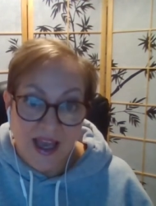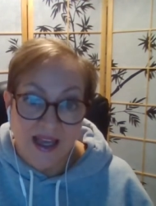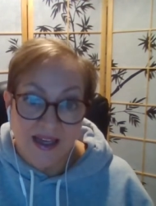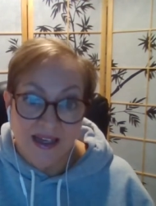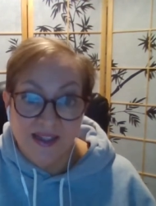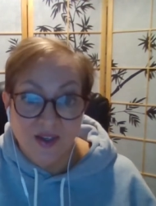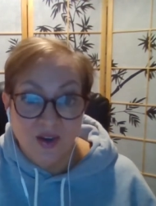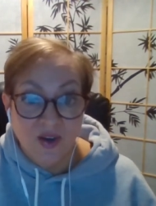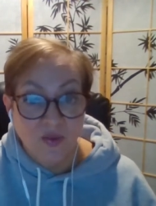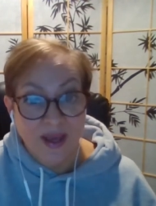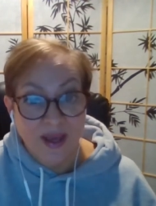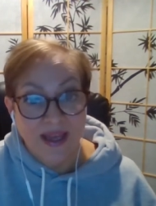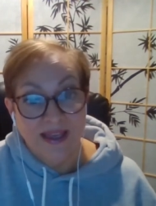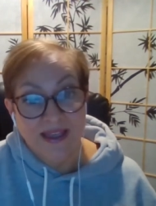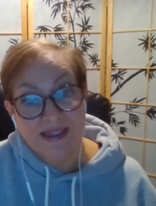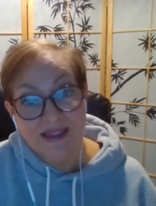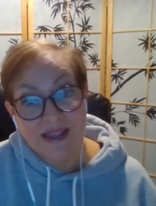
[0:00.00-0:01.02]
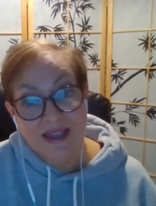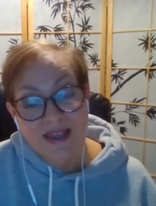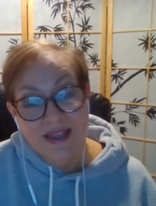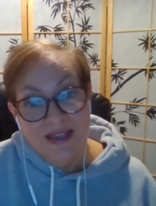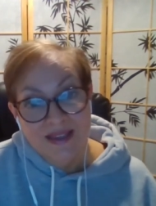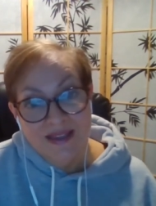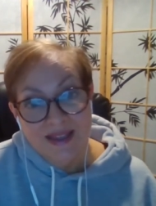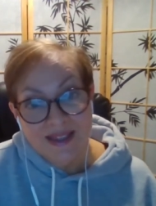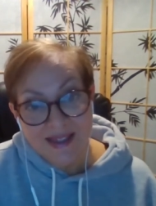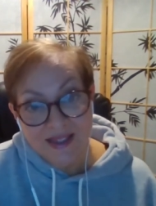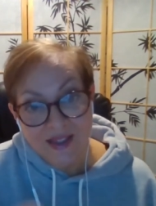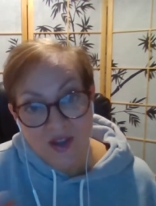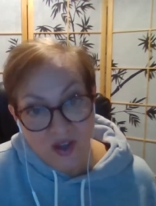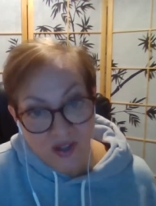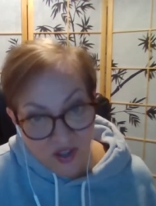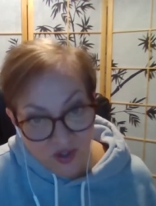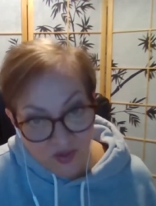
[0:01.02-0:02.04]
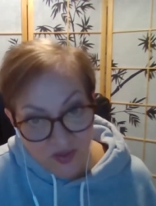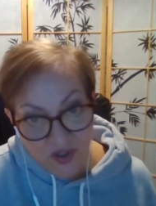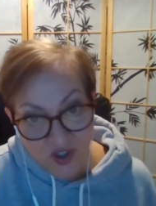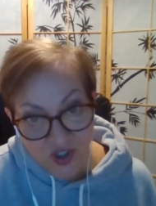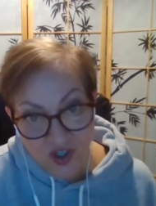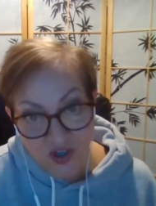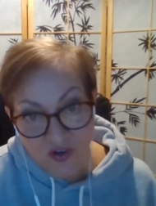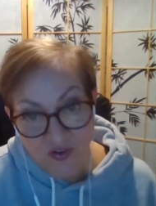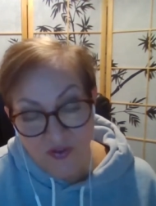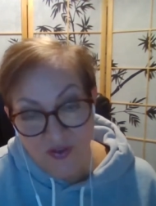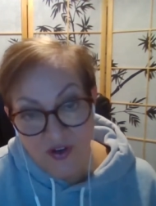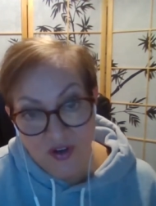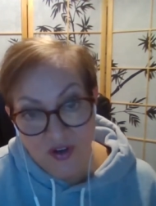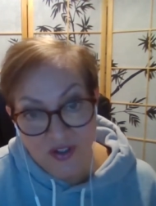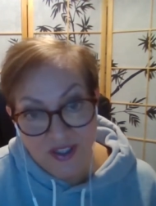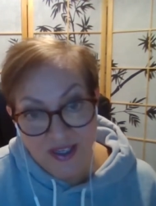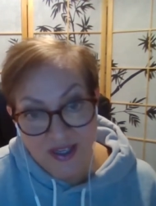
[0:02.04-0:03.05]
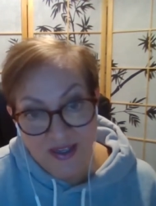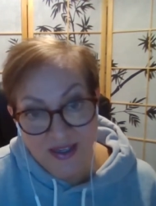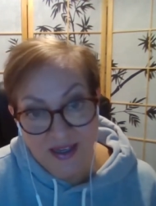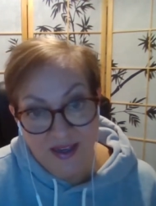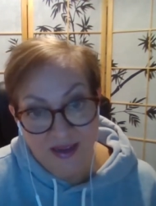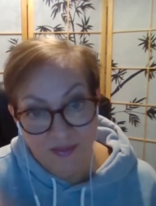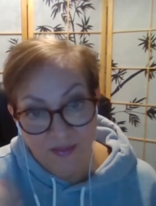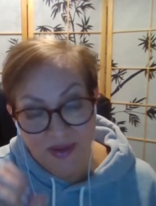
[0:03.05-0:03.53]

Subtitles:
And as always, this is not a substitute for a good diet.